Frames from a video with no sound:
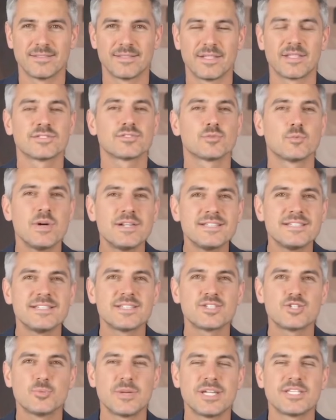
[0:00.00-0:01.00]
There is one
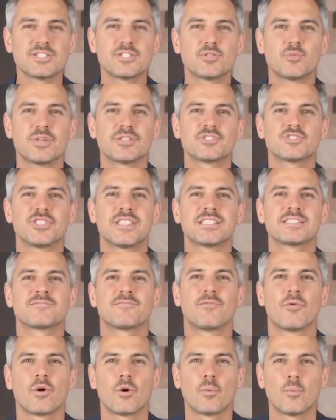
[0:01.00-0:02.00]
situation where Jake's
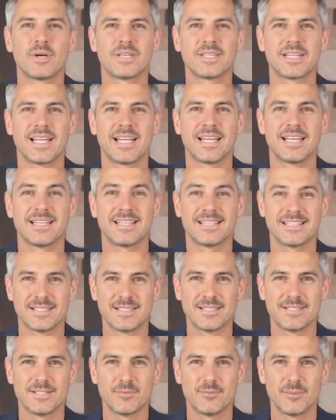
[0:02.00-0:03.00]
401k
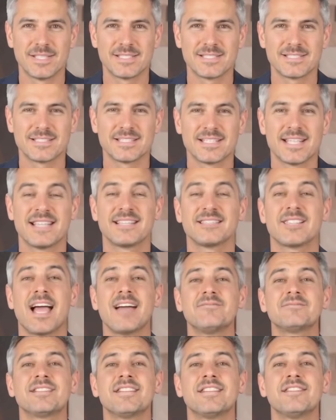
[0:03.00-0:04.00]
clearly wins, and you
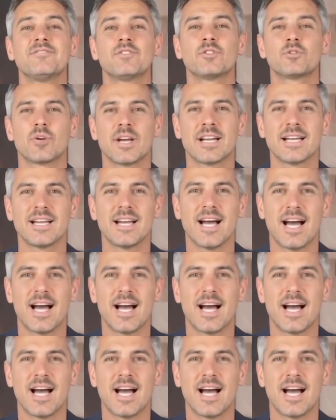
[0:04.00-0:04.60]
have to give the credit